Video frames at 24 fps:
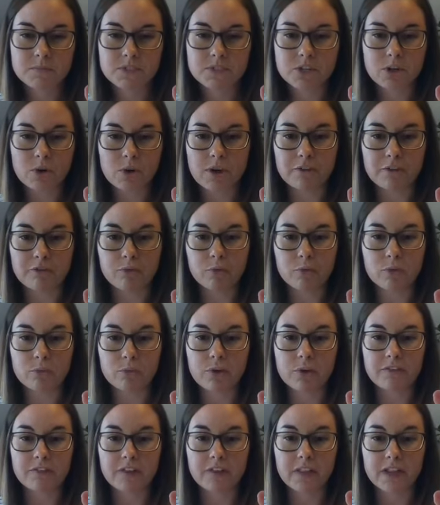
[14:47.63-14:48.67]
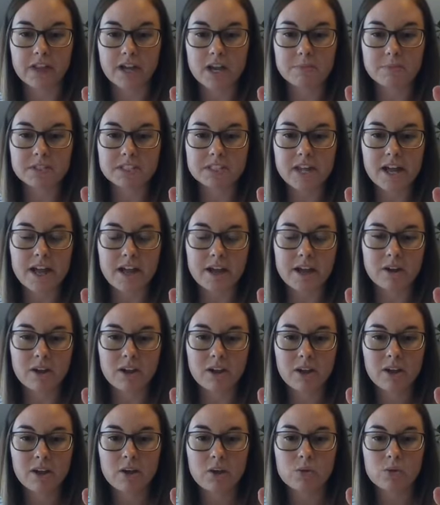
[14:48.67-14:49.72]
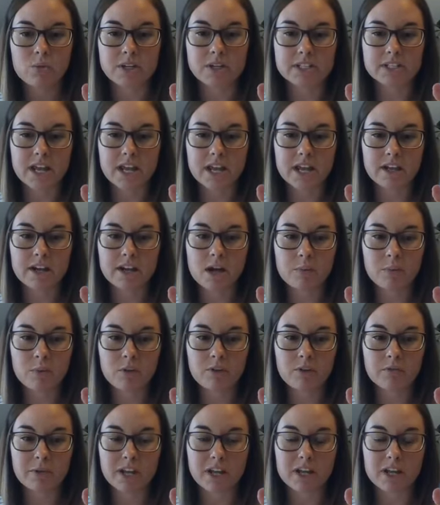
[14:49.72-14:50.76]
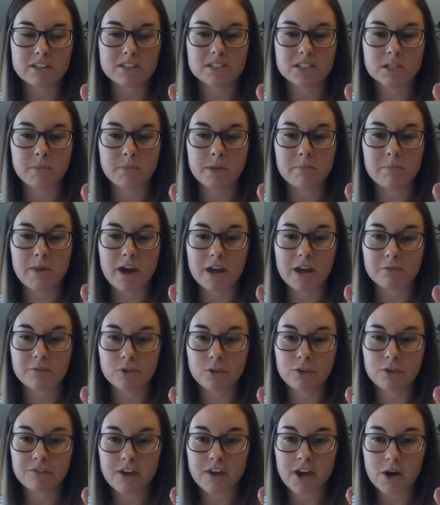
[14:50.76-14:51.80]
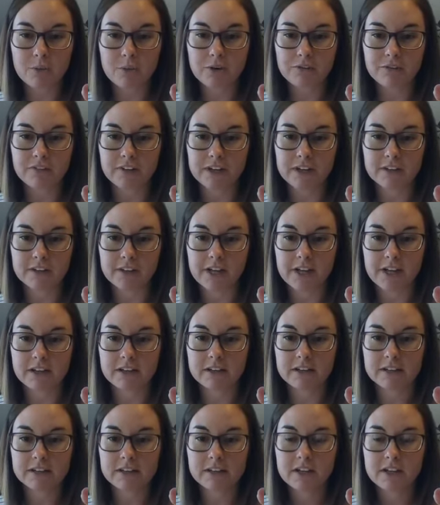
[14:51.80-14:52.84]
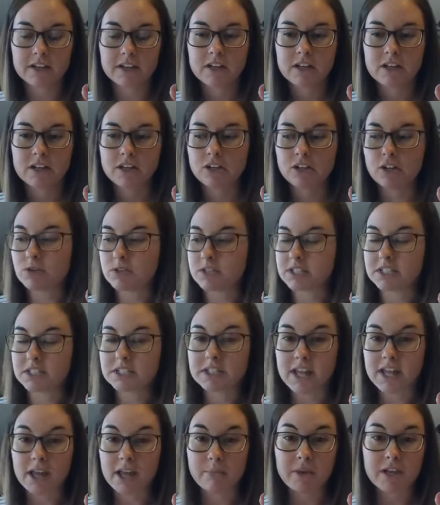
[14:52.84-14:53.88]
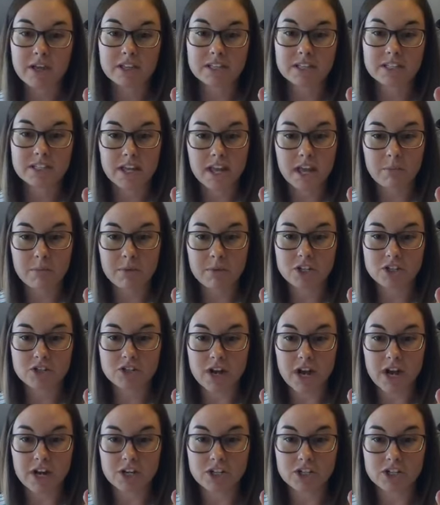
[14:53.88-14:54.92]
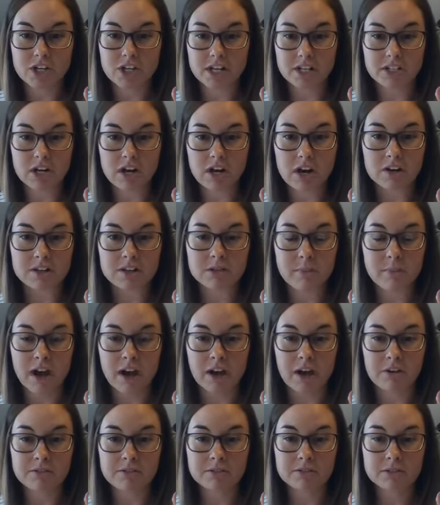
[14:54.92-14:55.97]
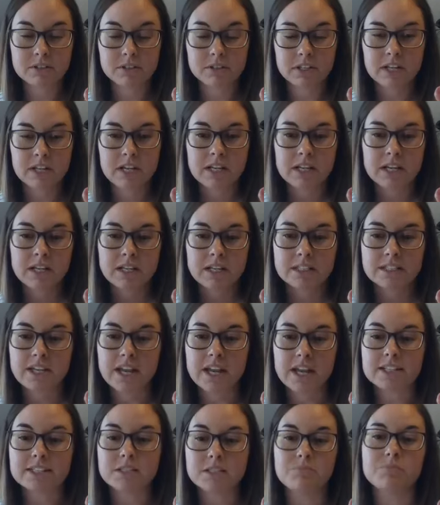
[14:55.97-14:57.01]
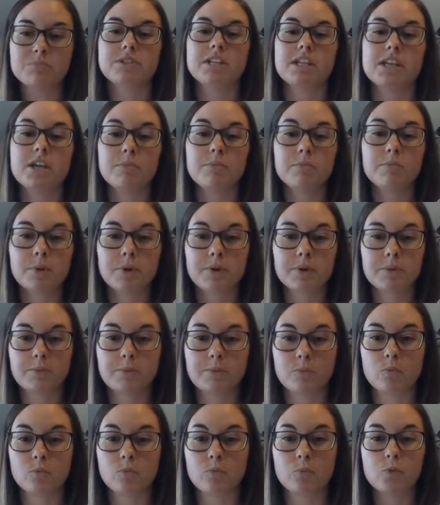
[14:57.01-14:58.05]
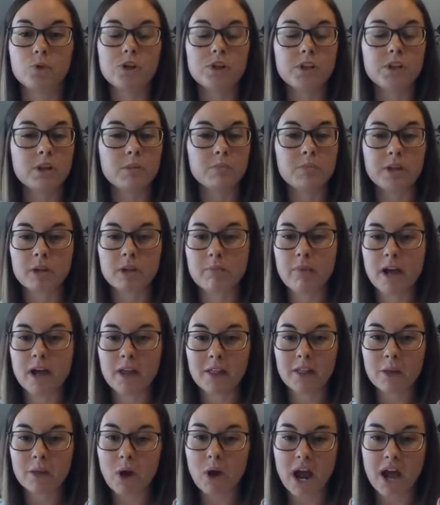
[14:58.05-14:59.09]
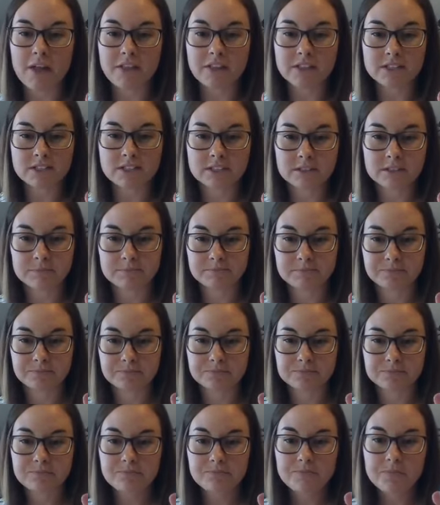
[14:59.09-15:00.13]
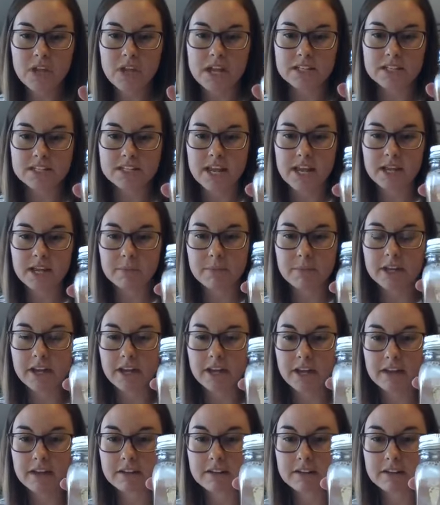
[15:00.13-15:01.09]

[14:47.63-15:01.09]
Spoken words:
So if when we're feeling upset, we take a couple of minutes to be mindful of how we're feeling, use the name it and tame it strategy I talked about, take some deep, really big belly breaths, and take a